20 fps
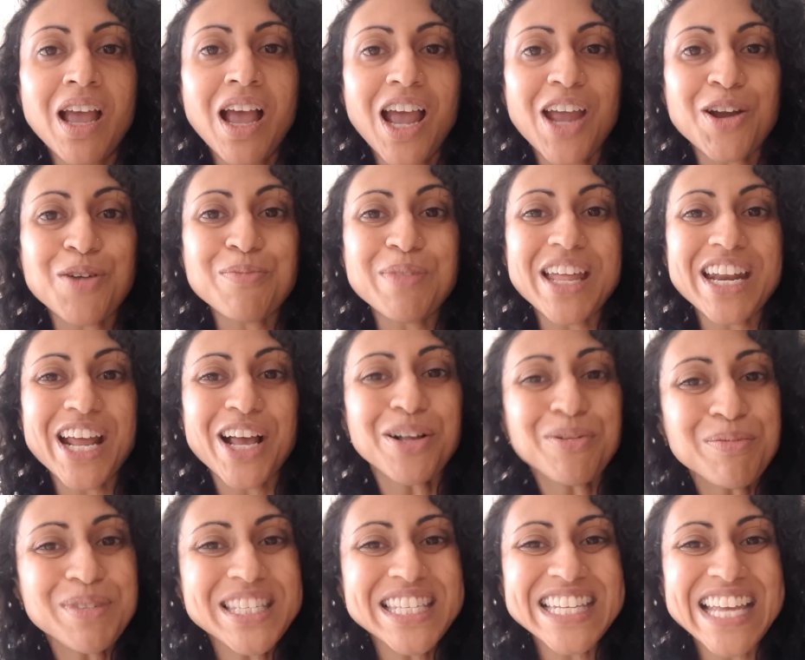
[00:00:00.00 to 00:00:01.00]
I hope that
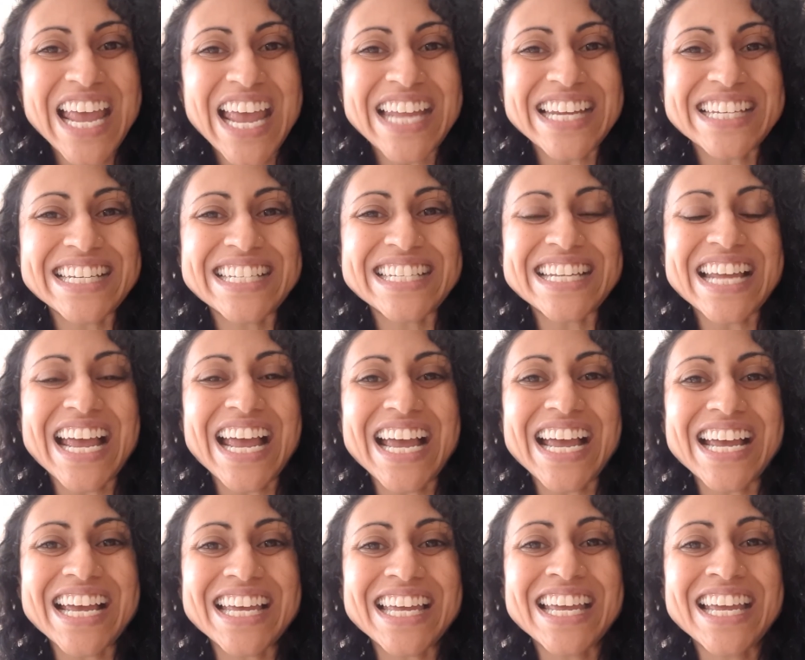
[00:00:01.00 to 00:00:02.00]
helps. And
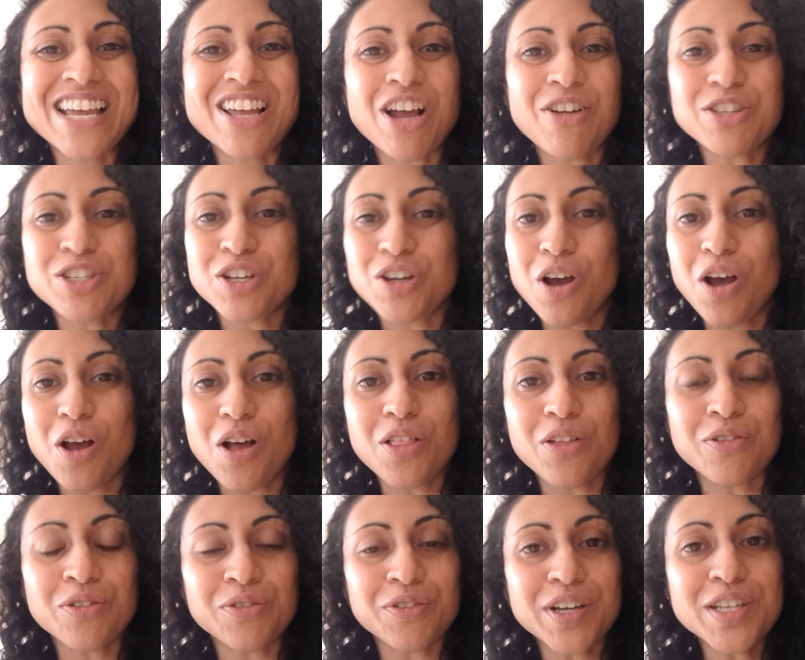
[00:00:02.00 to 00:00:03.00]
uh, to all
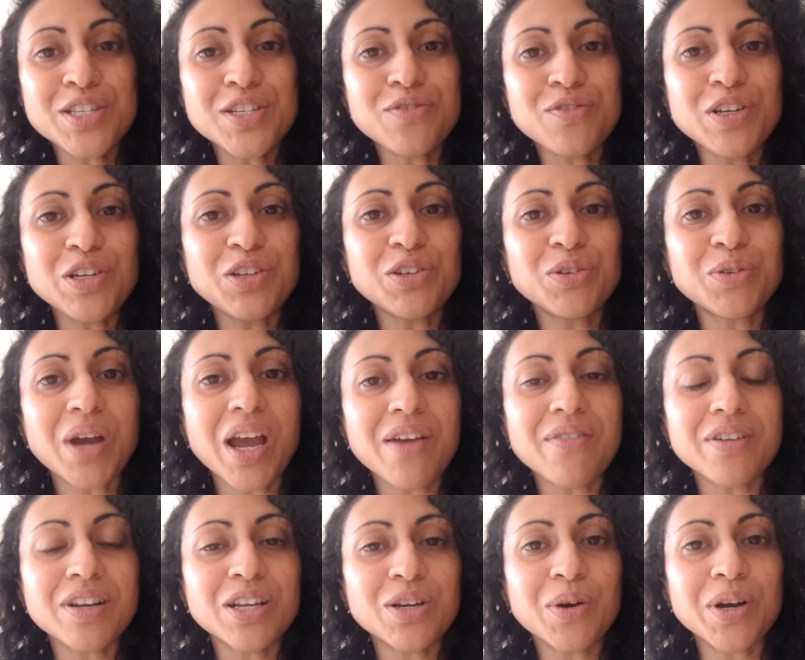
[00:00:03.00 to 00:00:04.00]
of the rest of you who have
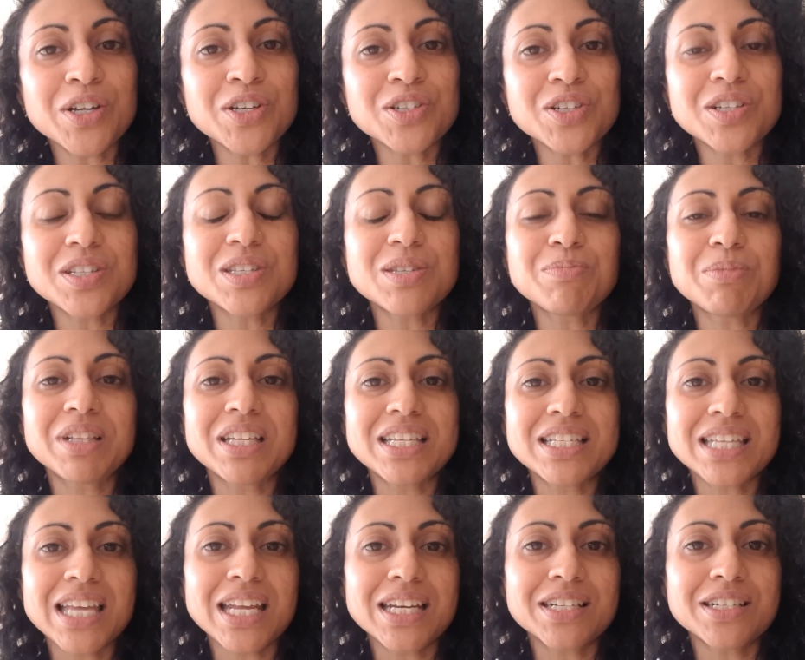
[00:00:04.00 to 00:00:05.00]
any questions,
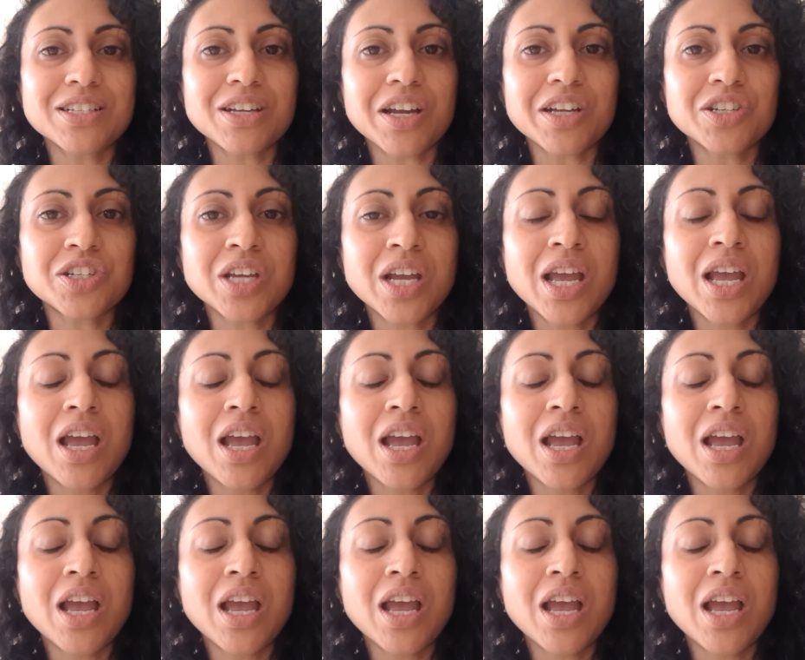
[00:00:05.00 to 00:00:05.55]
please get in touch.